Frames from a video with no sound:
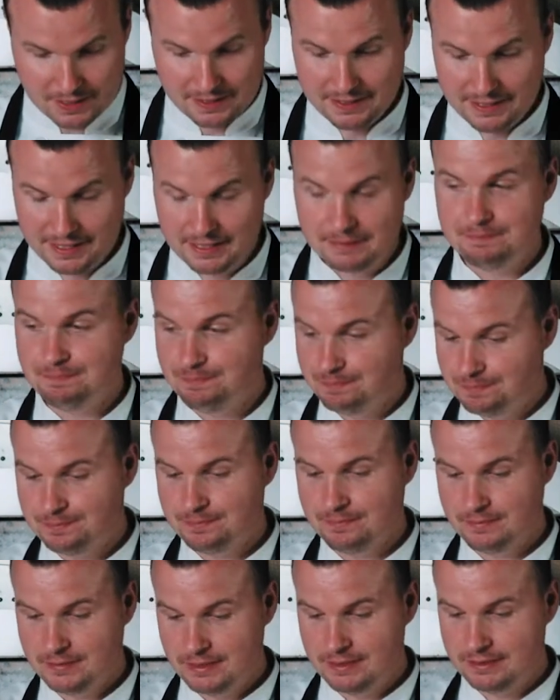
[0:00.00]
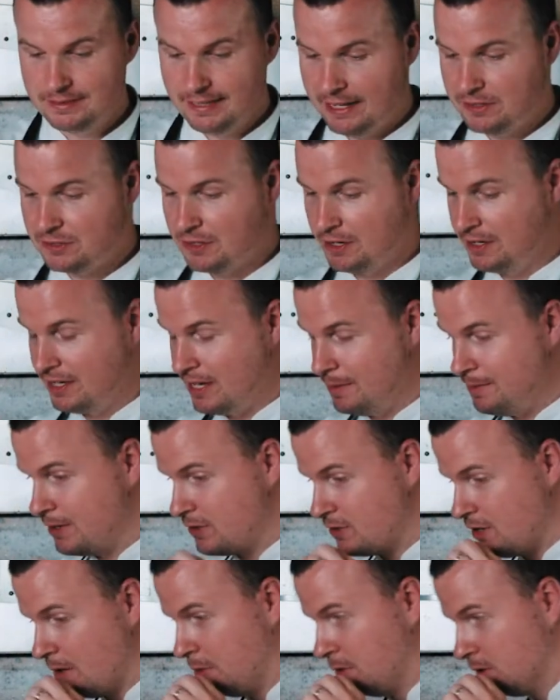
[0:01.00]
Yep, that's gonna get me
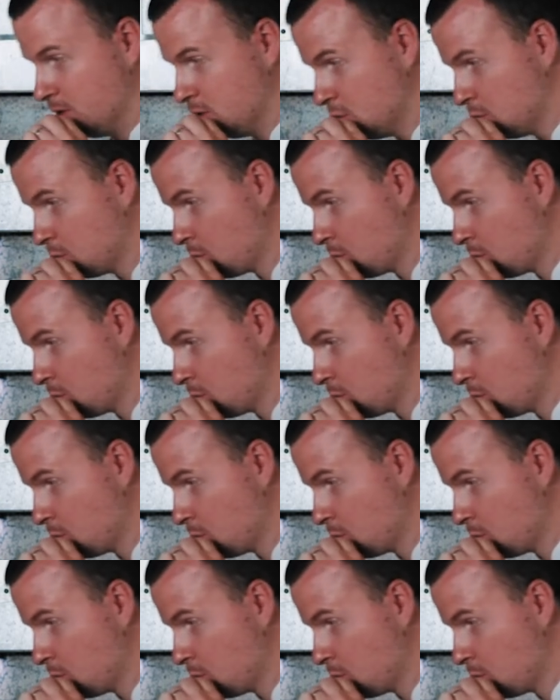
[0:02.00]
in trouble.